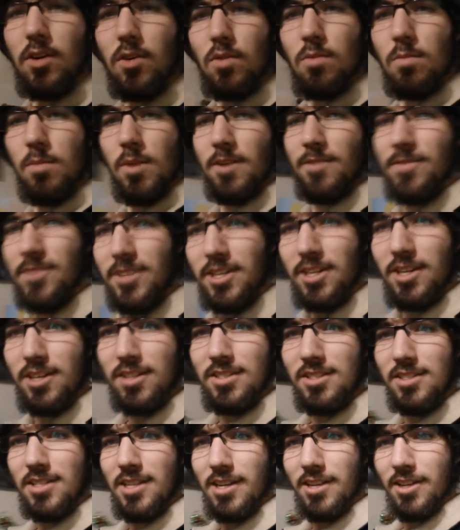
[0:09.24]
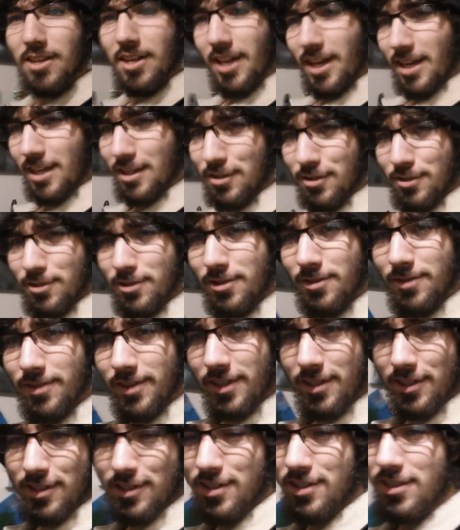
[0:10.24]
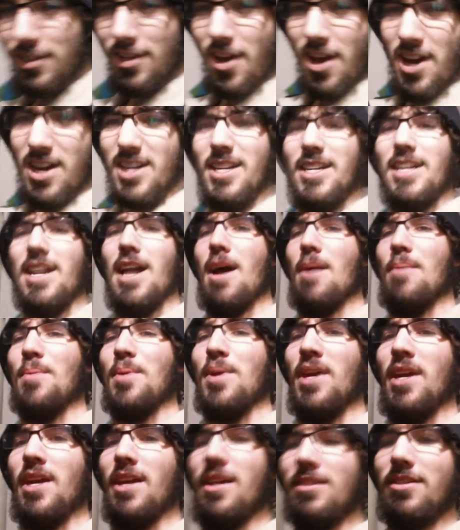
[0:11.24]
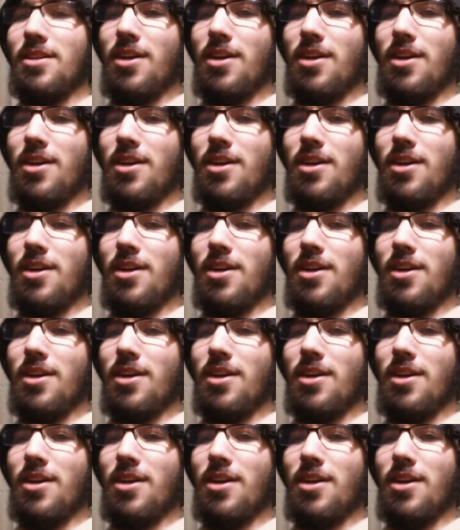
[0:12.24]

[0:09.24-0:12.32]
all my videos start like that, sort of excited up here